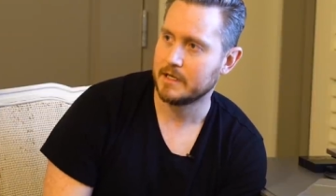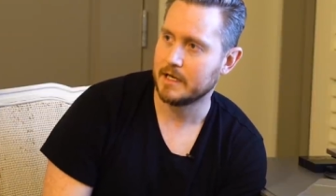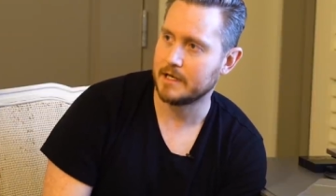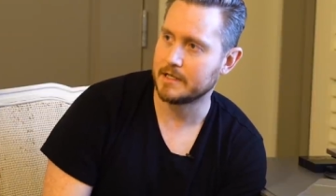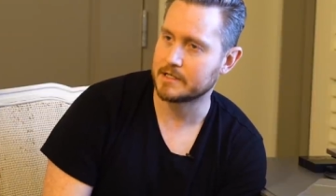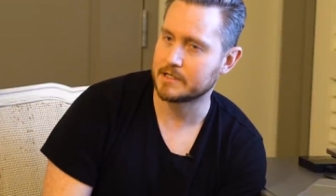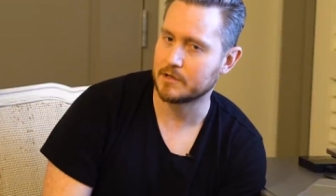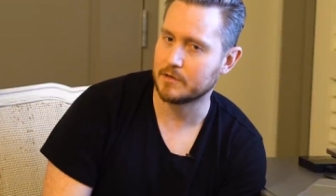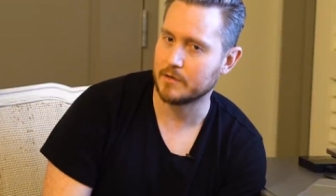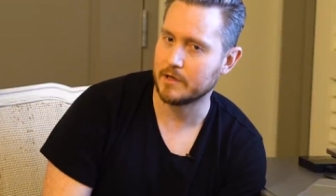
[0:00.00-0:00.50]

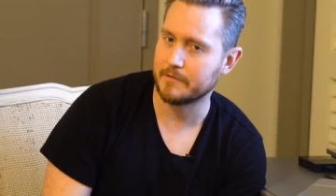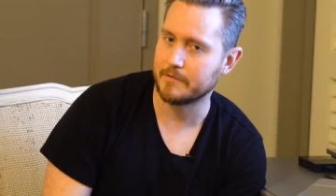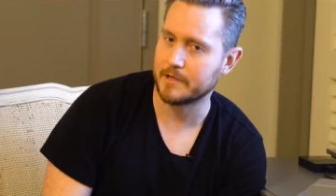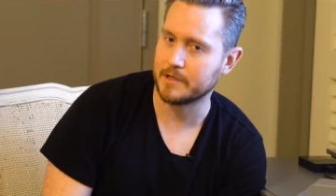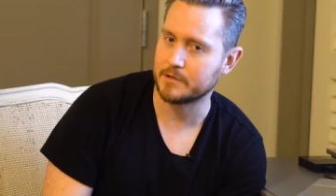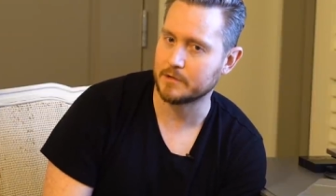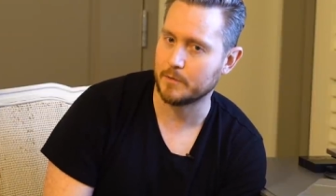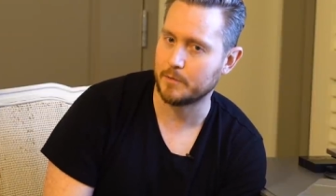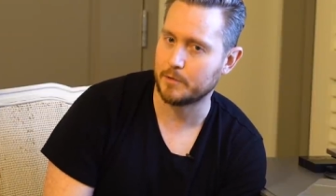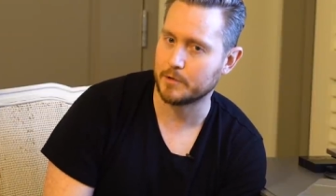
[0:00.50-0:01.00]
And so if
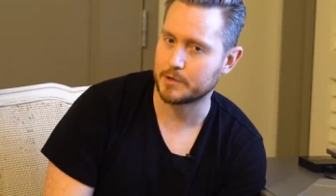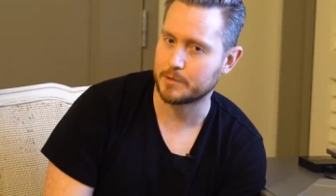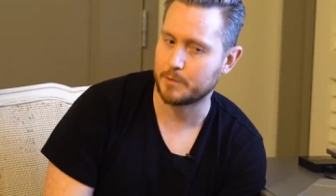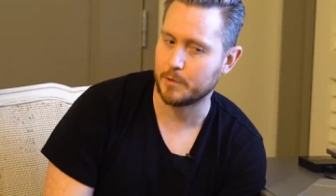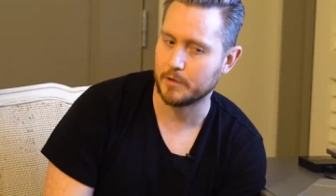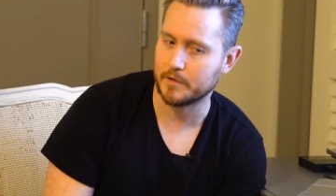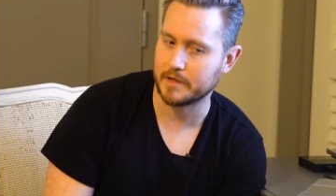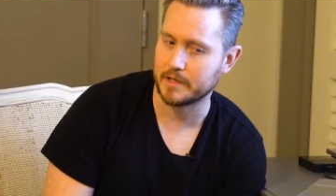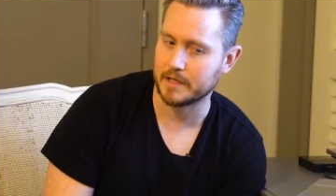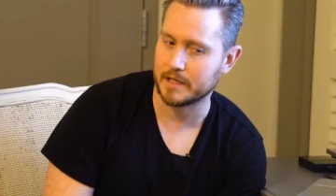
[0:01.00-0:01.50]
I do a push
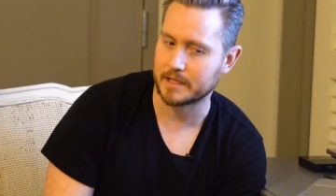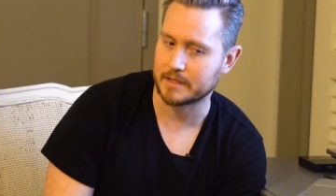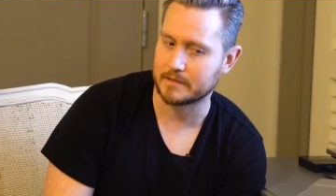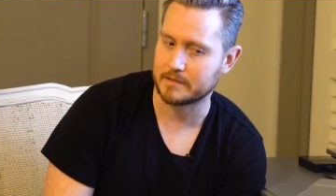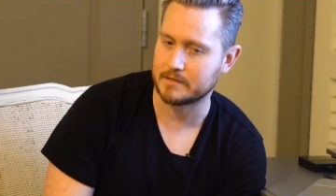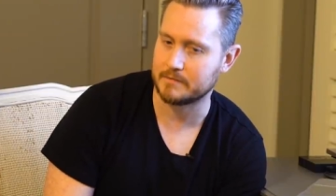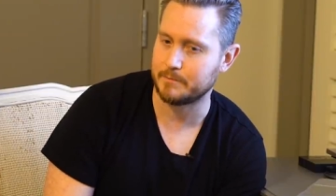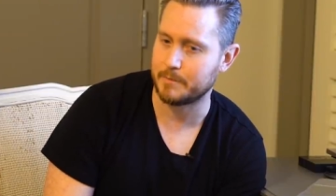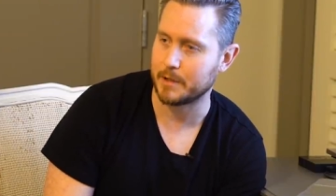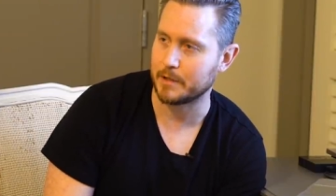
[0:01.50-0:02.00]
pull that like
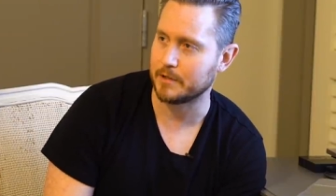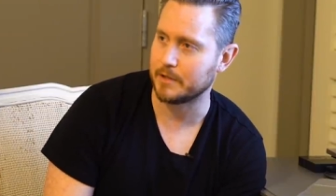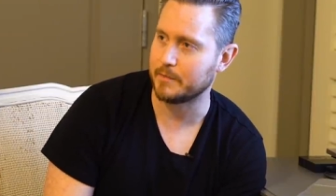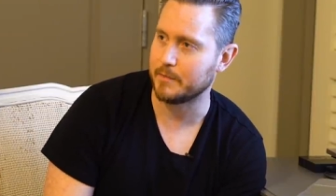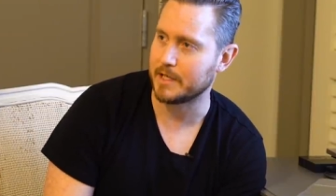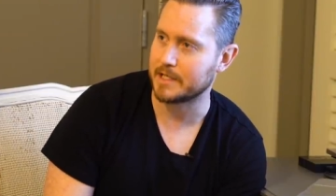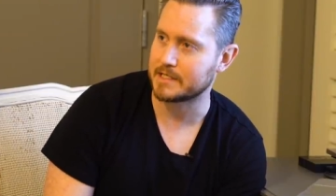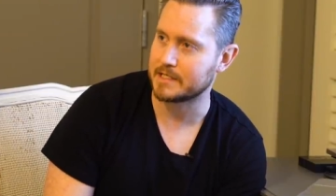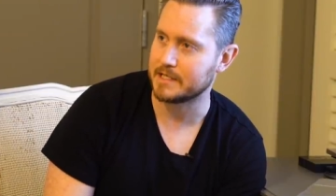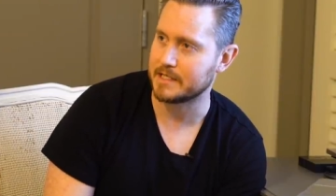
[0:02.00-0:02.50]
barely
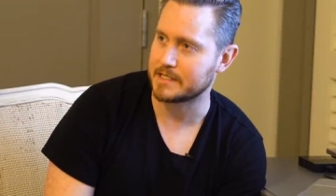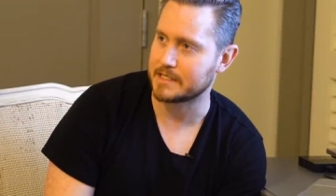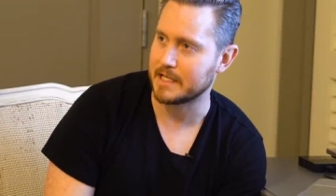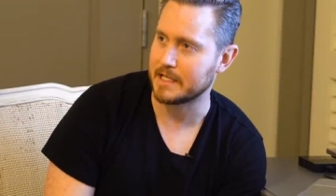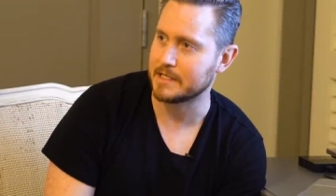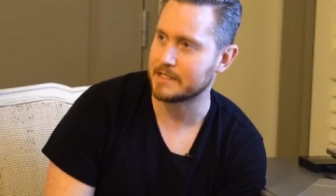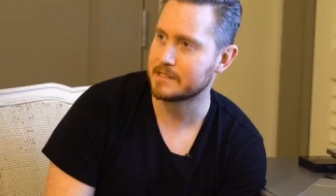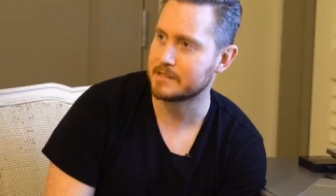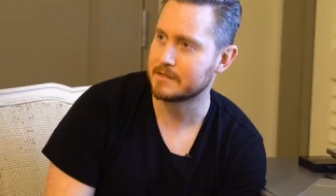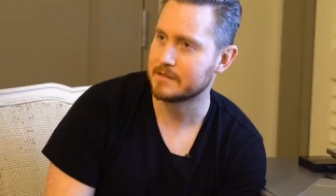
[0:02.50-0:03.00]
makes any
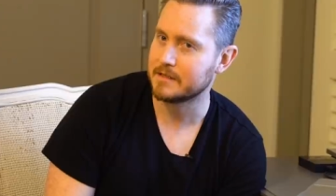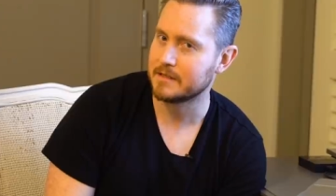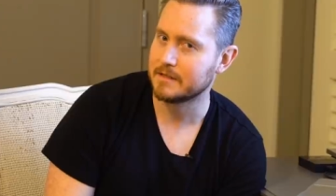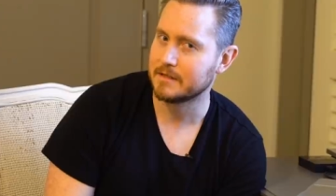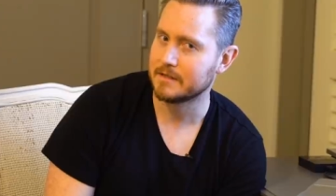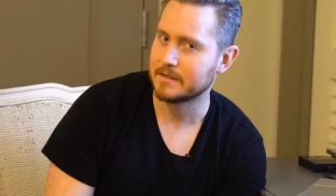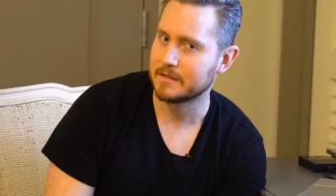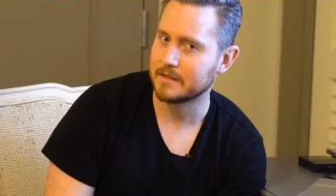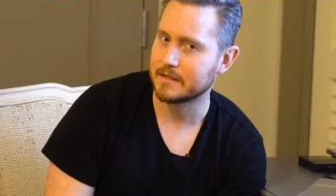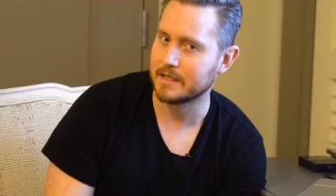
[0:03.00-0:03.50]
sense,
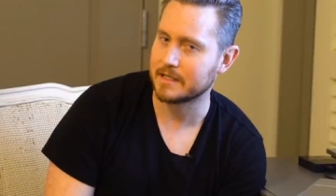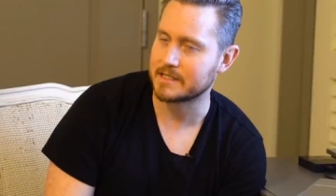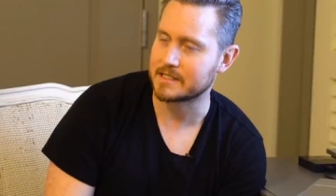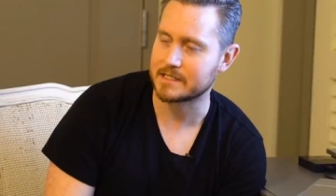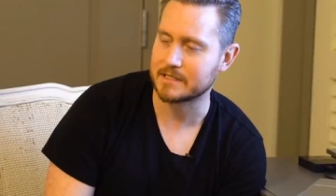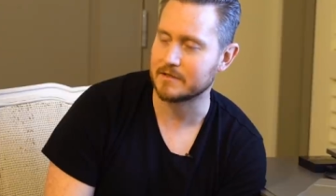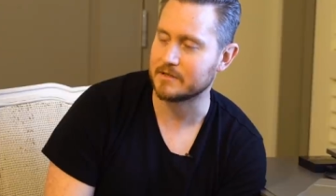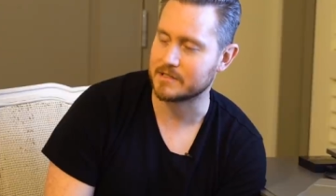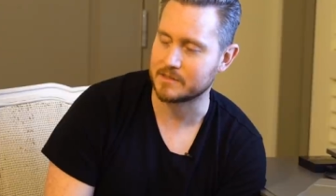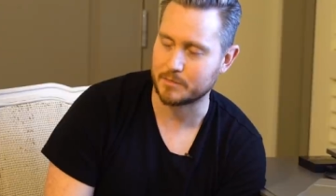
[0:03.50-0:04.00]
it
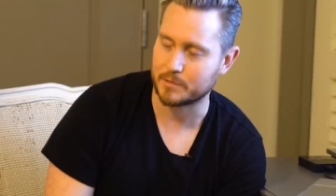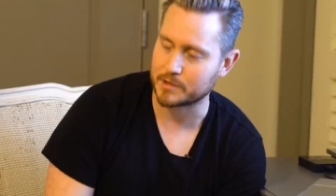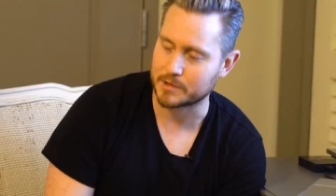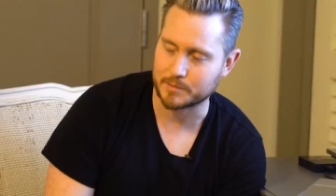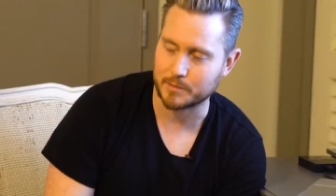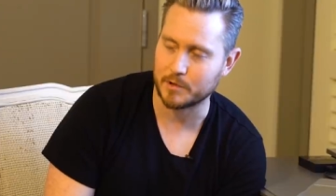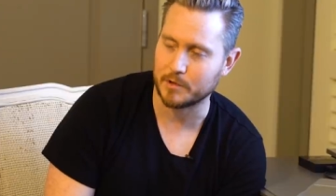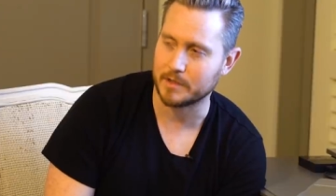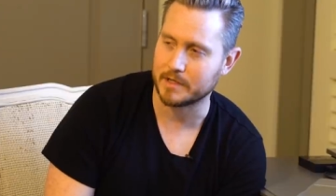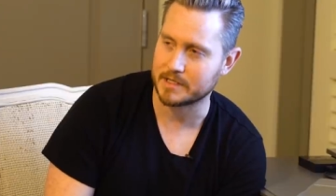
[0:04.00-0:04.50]
still is a
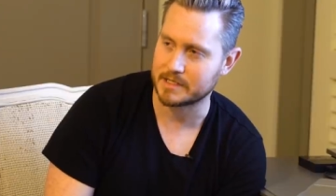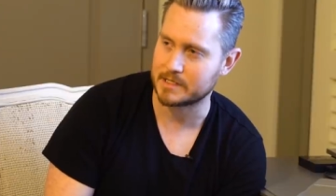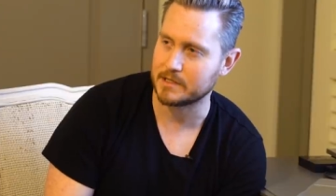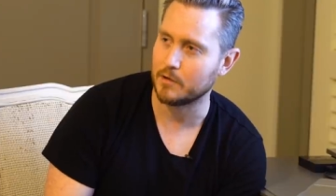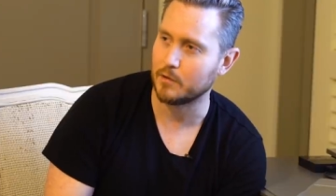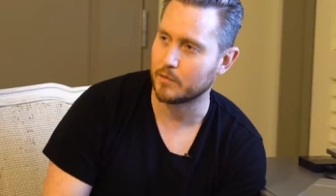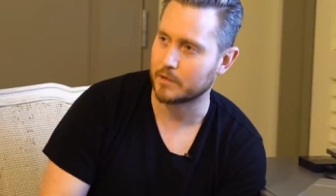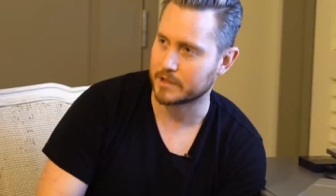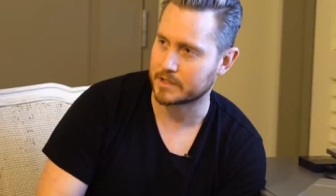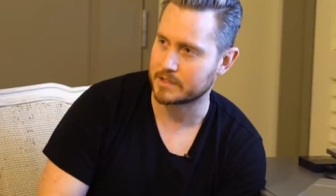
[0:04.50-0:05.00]
push pull and it
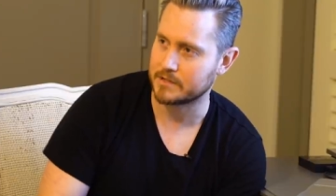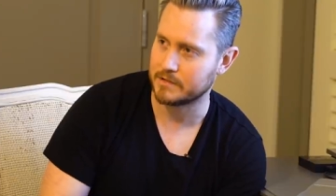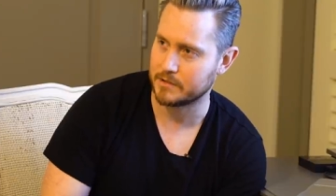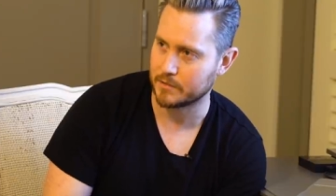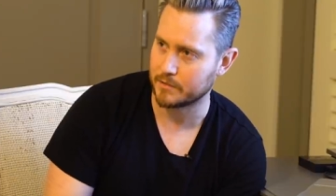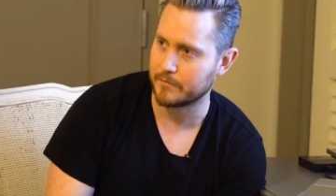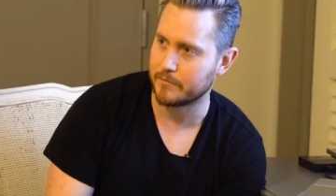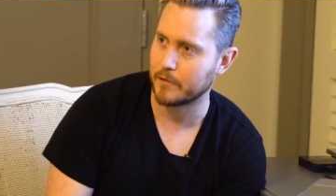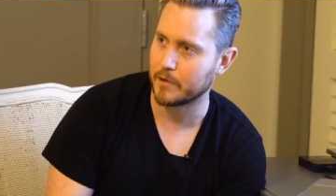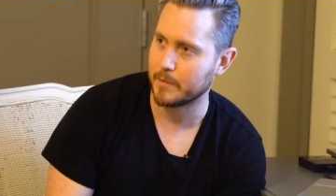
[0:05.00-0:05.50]
still works
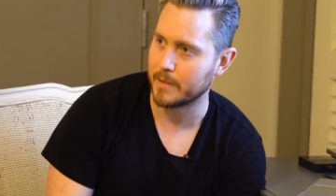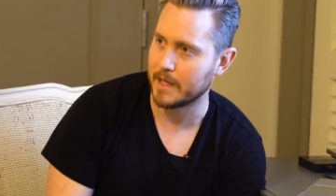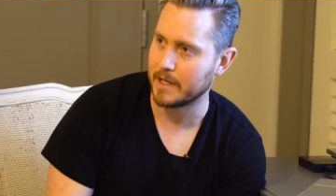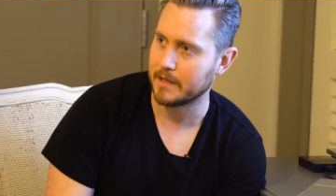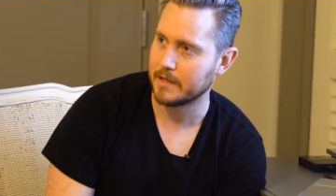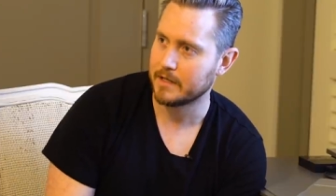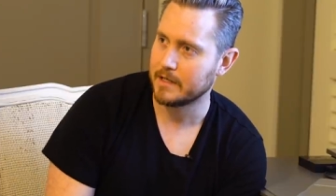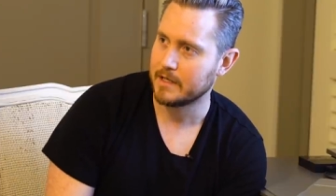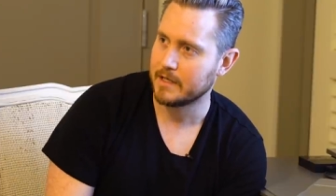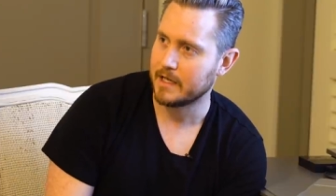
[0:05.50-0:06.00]
due to
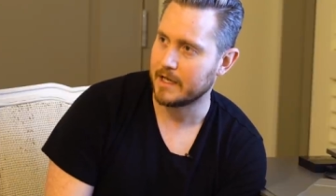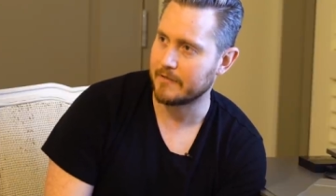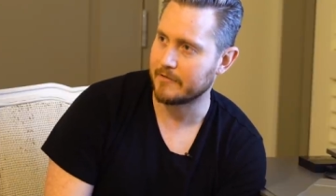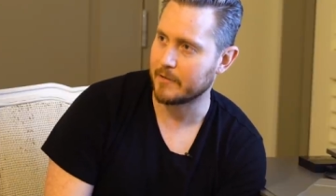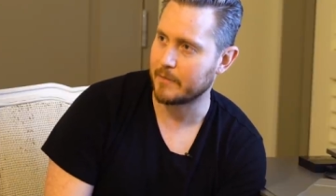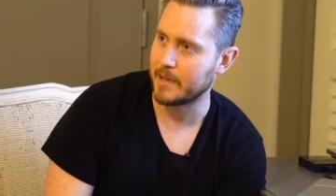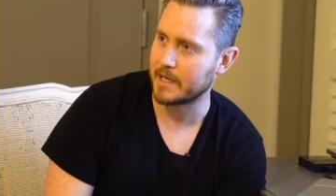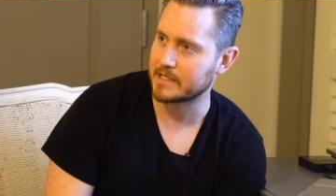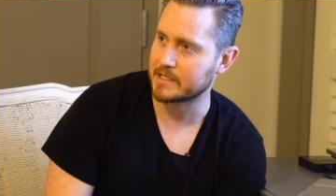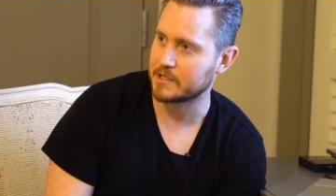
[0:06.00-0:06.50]
format. If
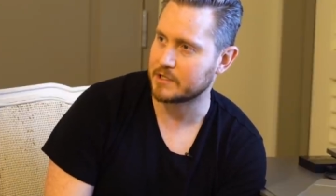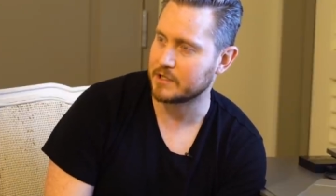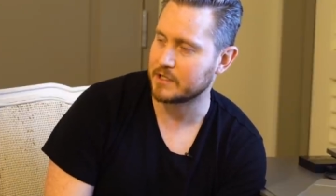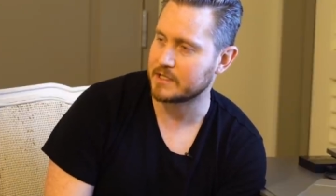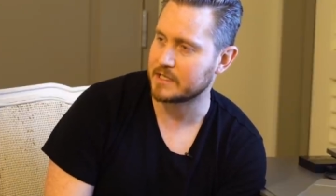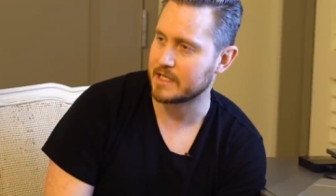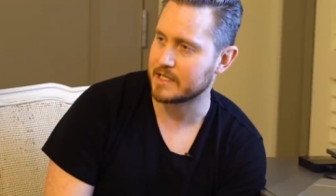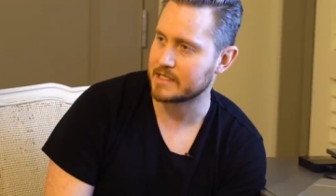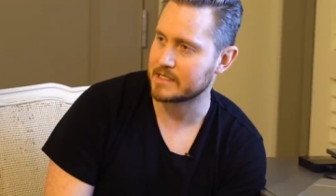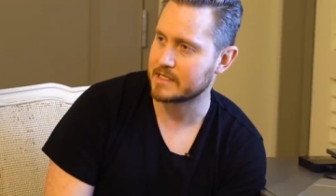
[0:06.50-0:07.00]
I pass a
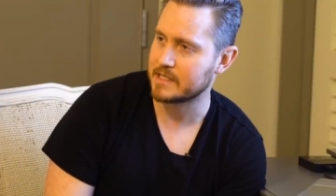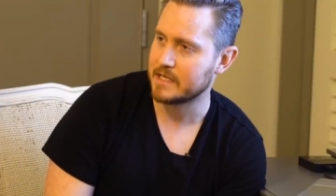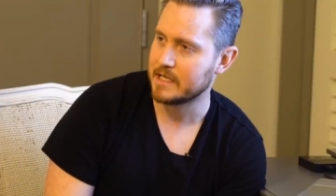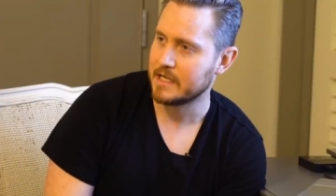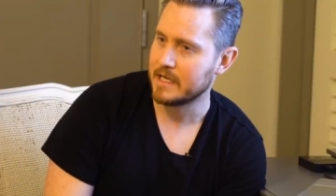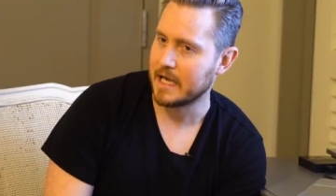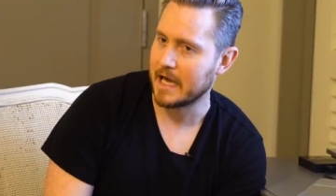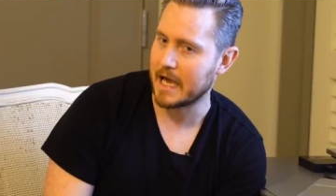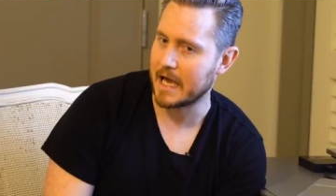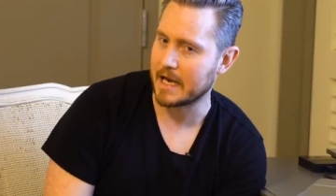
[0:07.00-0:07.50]
shit test
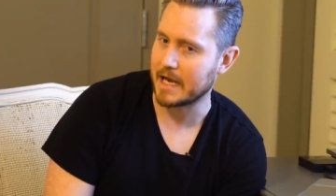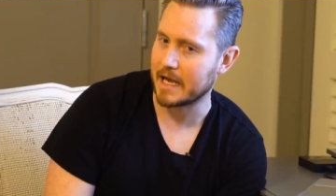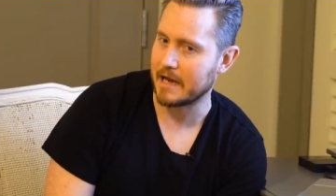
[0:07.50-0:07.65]
and I